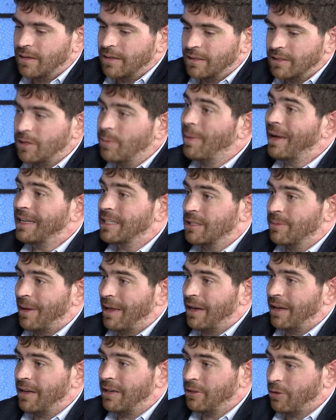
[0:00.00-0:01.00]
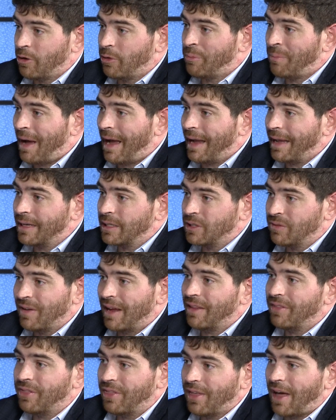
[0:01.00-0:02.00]
debates about it in your own mind. You've
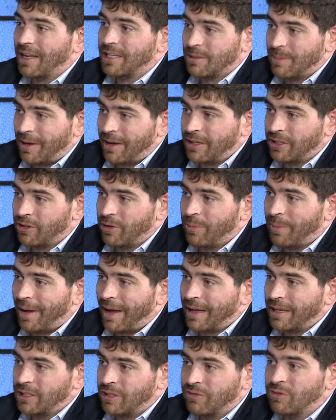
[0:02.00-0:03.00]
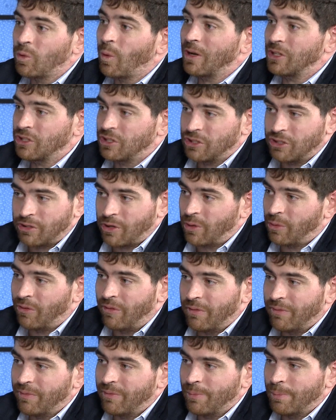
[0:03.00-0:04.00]
had thoughts about it in your own mind. You've questioned your own
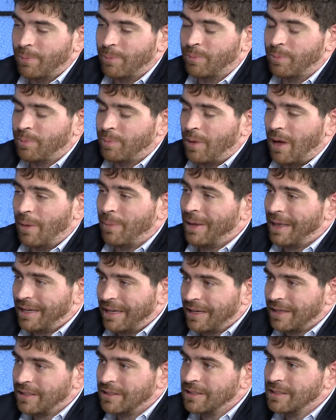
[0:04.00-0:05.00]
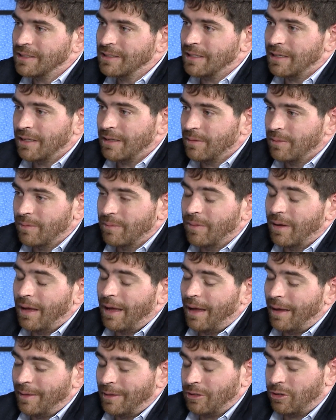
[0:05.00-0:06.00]
opinions
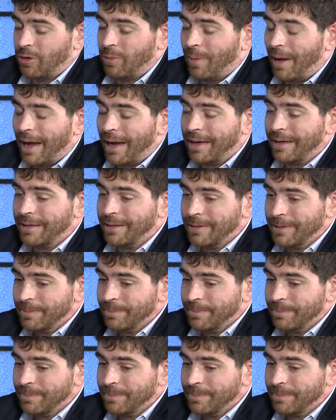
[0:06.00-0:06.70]
in your own mind.